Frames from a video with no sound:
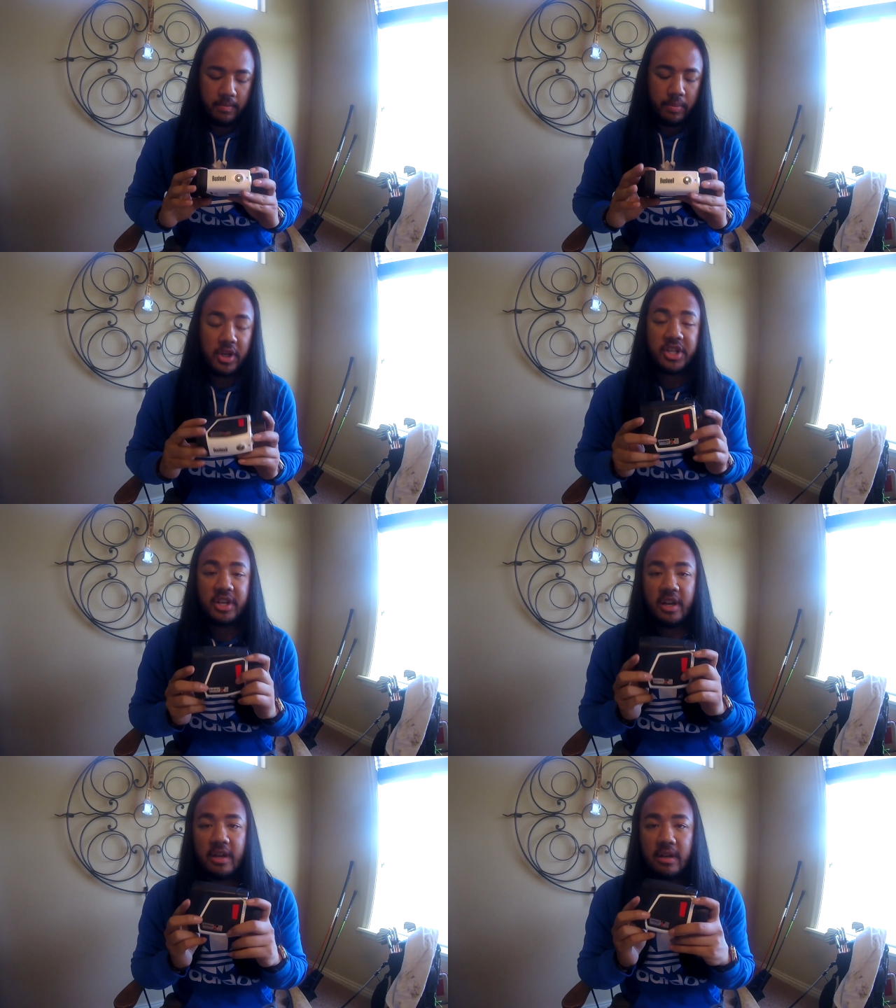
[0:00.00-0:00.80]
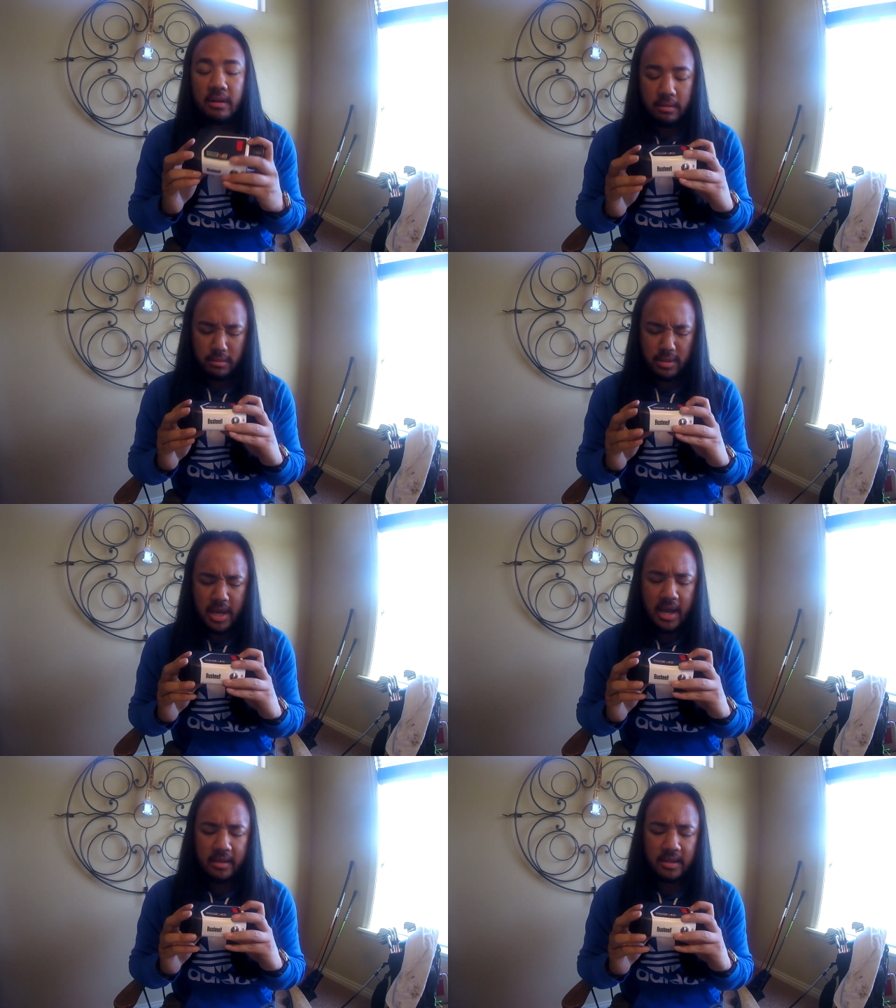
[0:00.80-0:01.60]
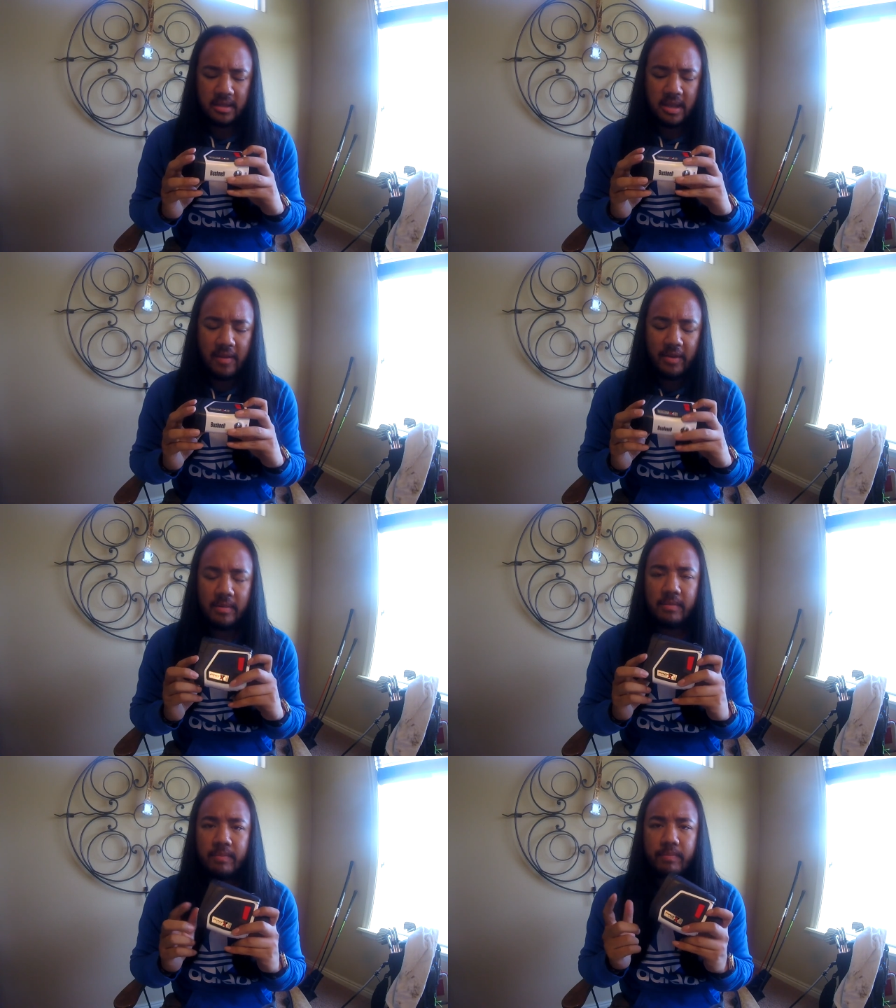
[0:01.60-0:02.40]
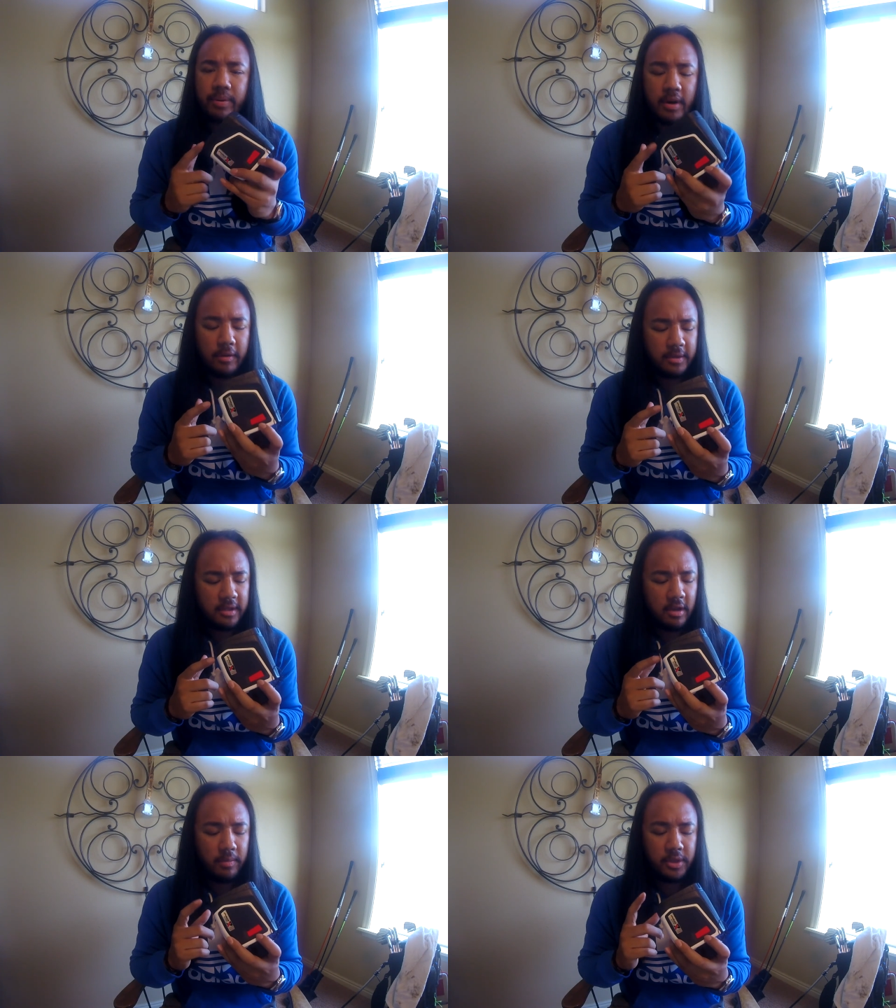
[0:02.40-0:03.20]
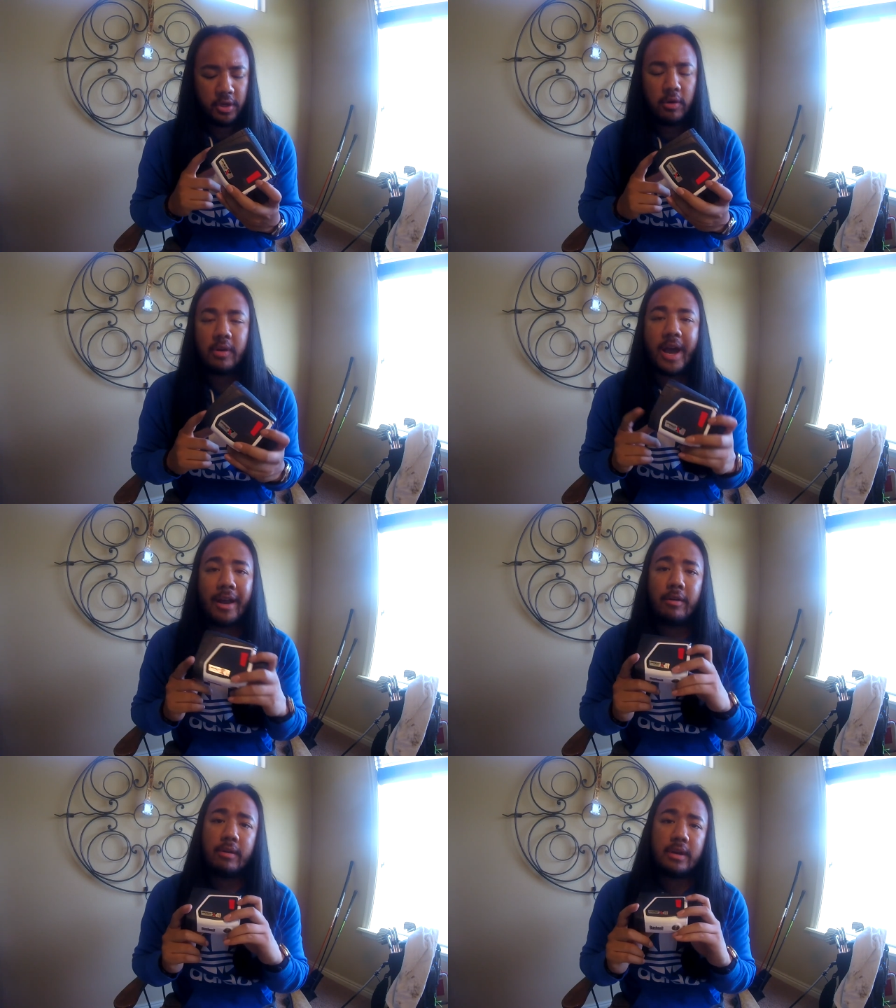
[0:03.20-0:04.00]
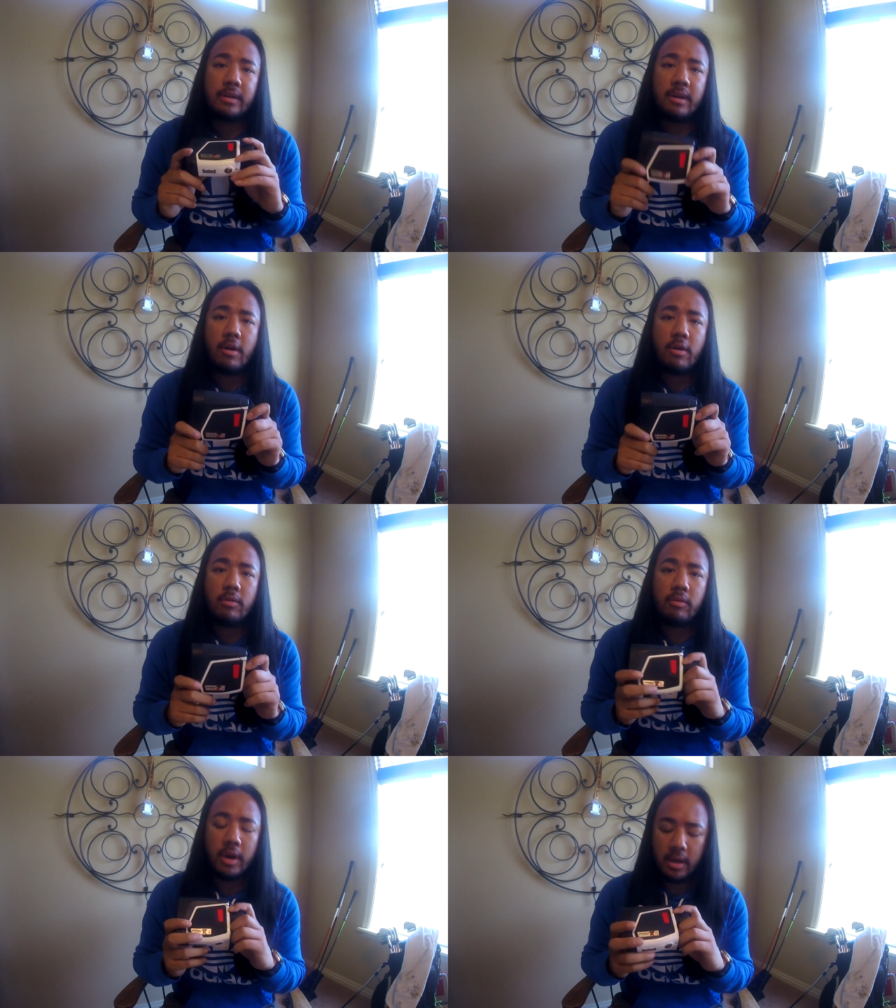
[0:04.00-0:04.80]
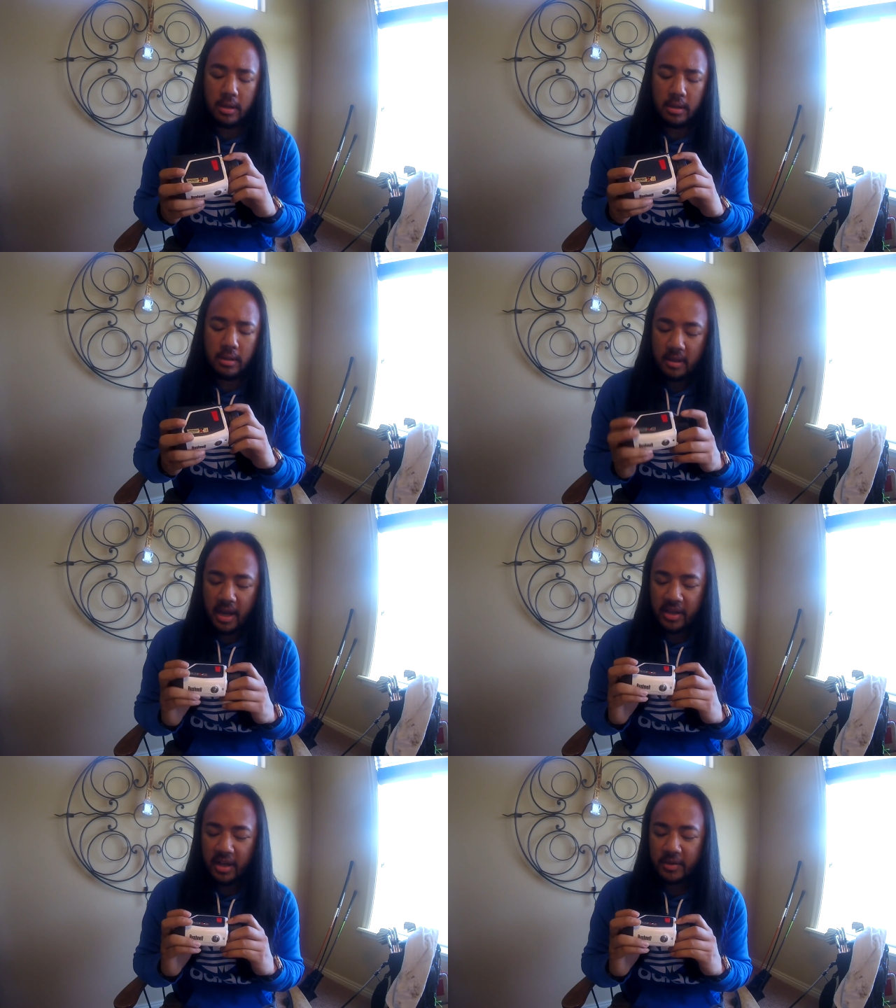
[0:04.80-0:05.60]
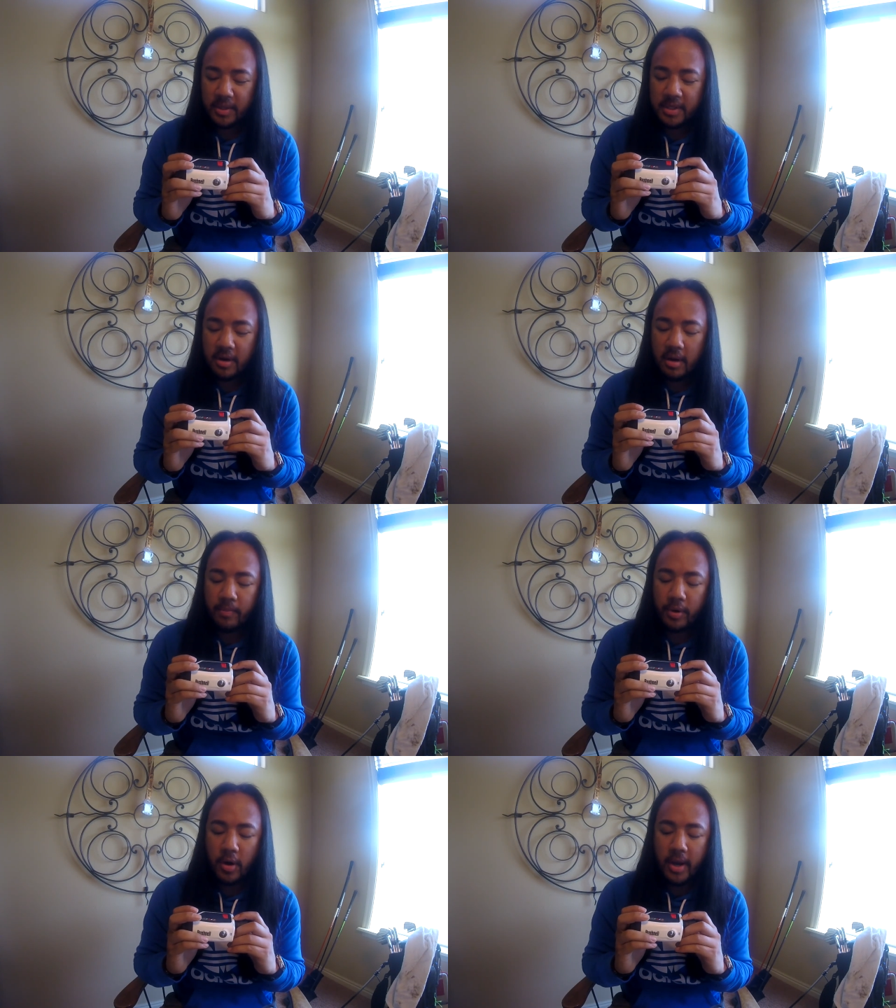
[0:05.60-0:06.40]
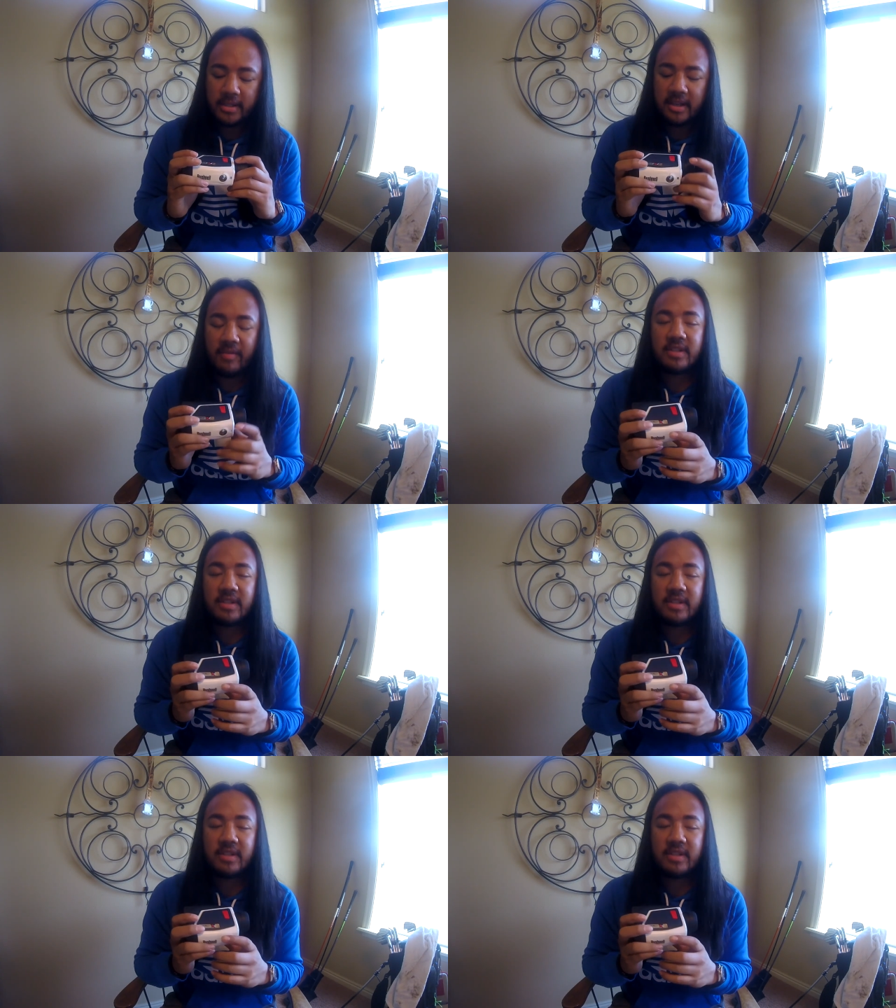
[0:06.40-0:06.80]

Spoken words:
Bushnell X7 Pro Slope Jolt. I don't know what, I think that's what it's called, Pro X7